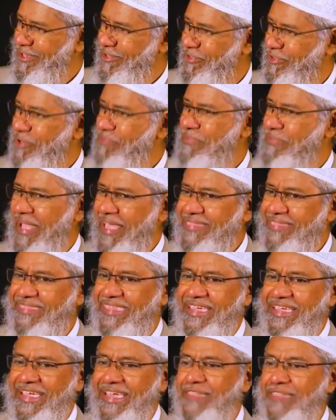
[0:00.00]
So main
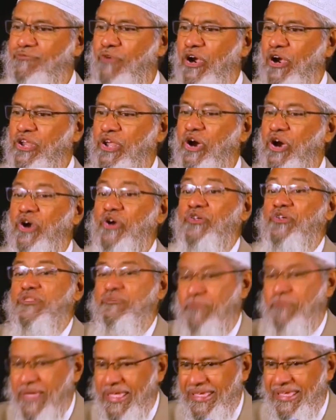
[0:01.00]
thing is what you're going to
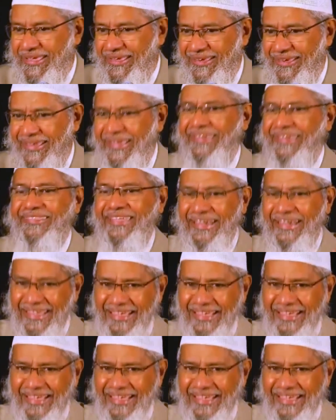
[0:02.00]
speak. The